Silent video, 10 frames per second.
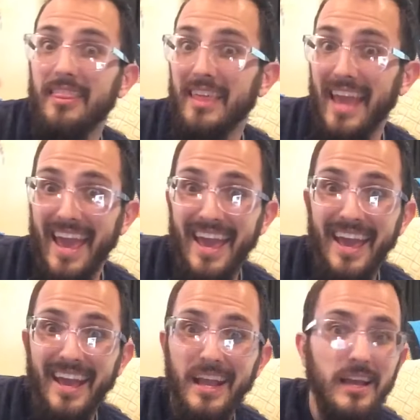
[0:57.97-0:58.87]
The
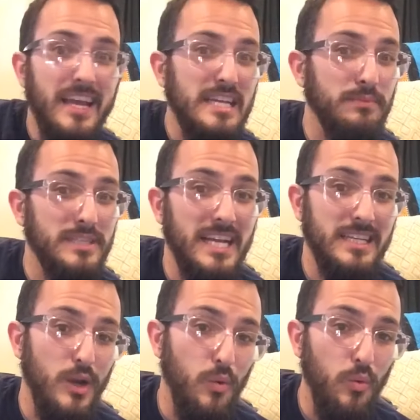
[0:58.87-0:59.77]
egg is
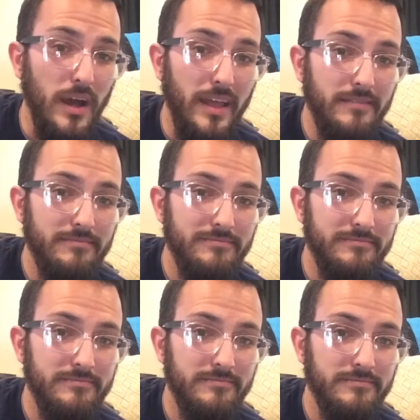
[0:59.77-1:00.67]
protecting a what?
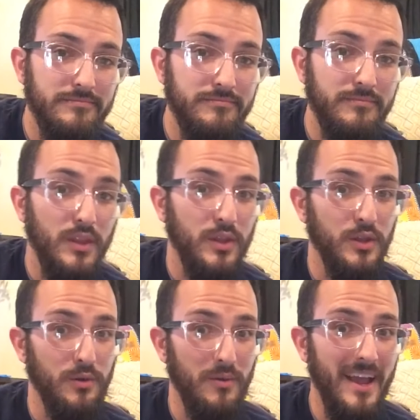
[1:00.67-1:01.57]

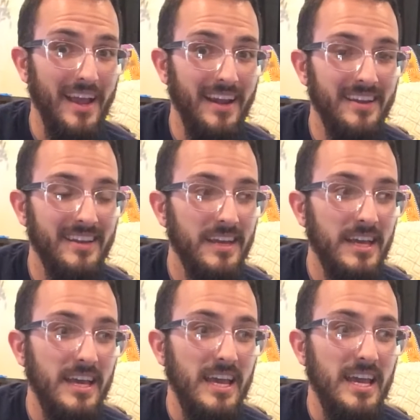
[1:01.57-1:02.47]
You're right.
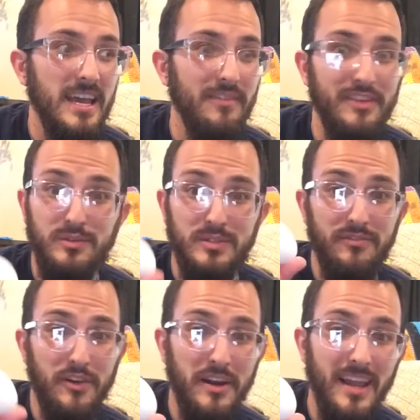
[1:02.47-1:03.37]
If this was a
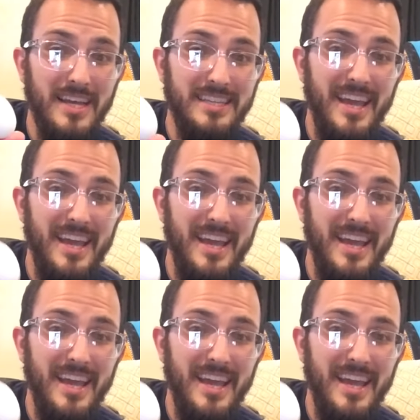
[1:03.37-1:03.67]
fertilized